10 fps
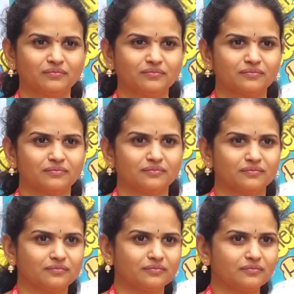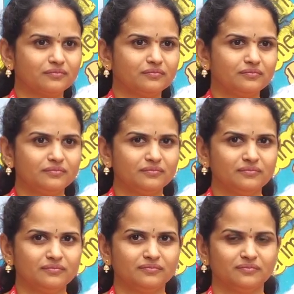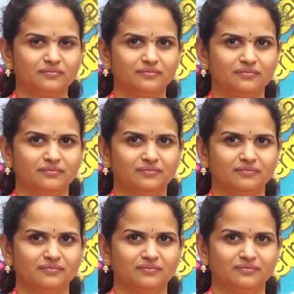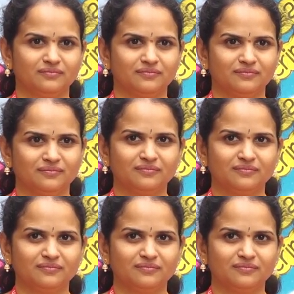The person shown says nothing.